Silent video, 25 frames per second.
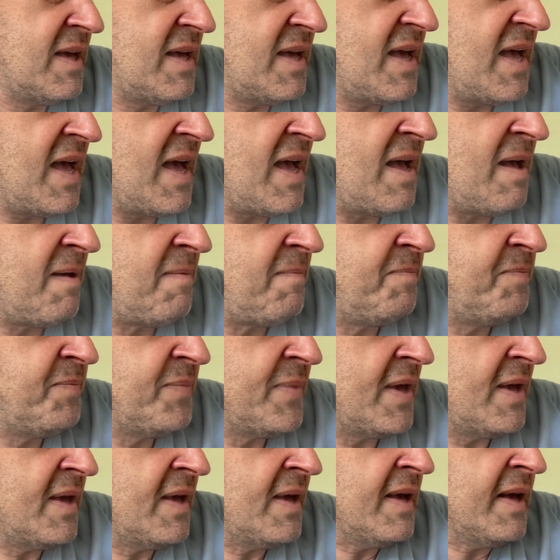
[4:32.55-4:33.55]
Then
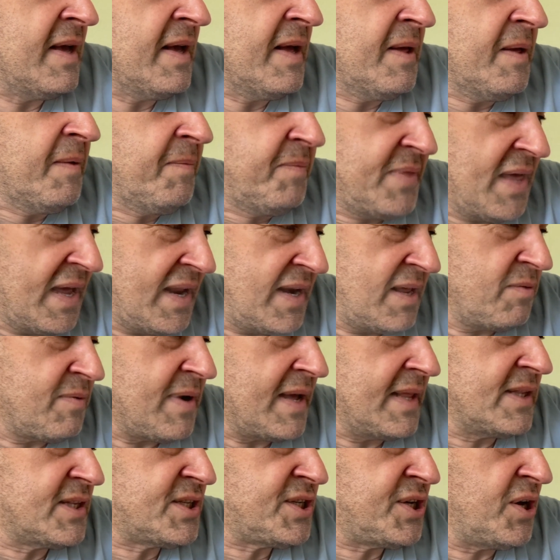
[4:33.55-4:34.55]
he
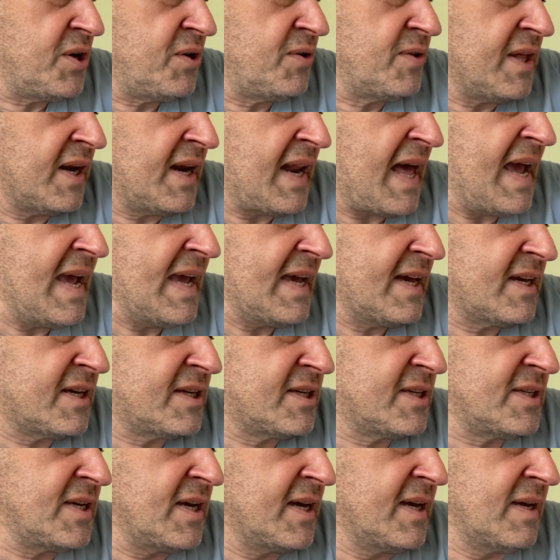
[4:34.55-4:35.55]
went to the
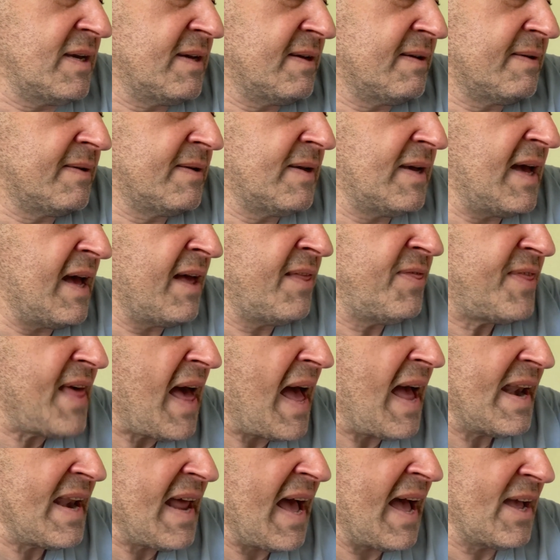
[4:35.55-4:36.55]
lakes, and
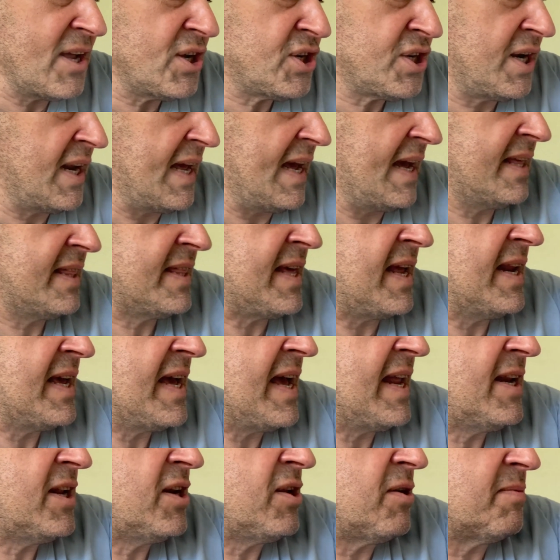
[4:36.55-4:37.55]
then he
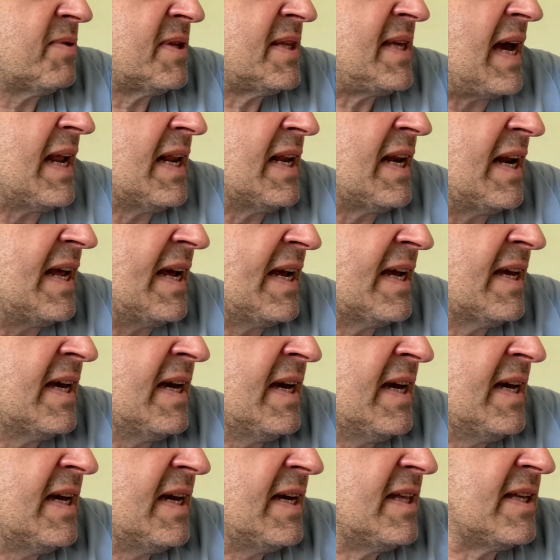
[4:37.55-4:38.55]
ended up settling
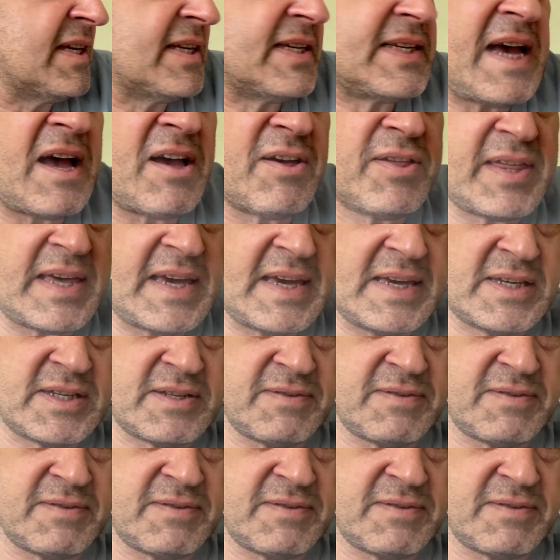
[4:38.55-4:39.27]
in the southeast